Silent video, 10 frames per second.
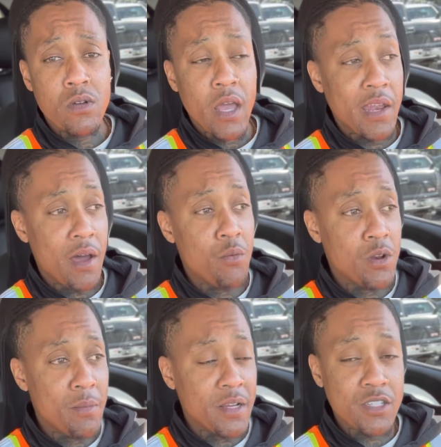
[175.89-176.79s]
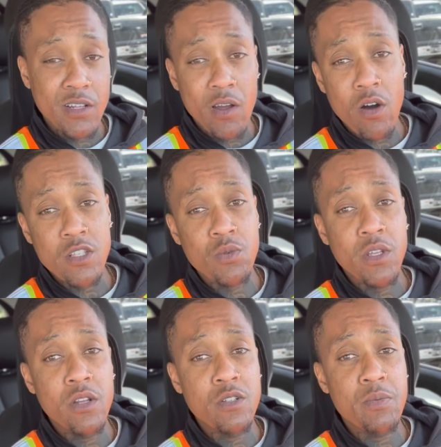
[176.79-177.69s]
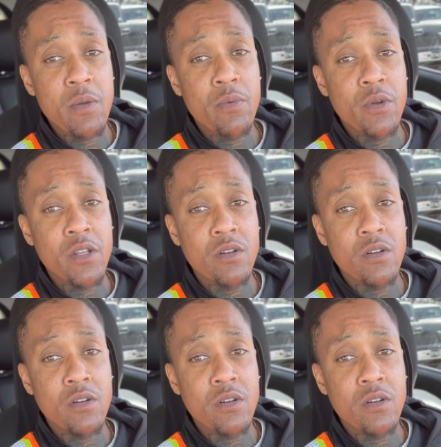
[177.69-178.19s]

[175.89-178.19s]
And I wanna make sure that all 20 of those people get